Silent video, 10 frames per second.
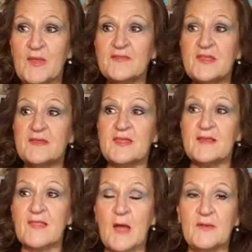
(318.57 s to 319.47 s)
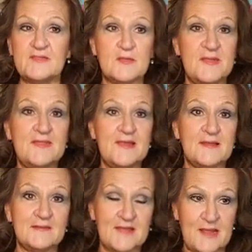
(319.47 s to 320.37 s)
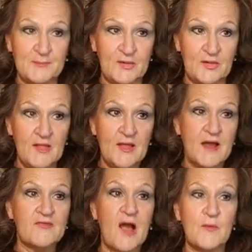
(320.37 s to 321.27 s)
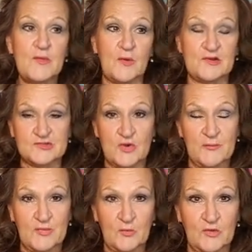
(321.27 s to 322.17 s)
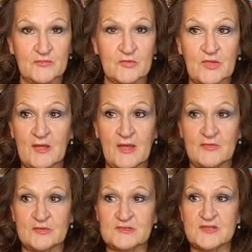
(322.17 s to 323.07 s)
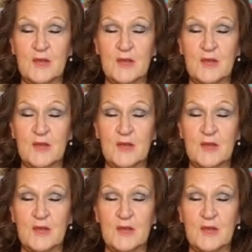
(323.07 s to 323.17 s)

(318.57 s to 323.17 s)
We have the, they allow us to be the example of how we want to show up in the world for the others,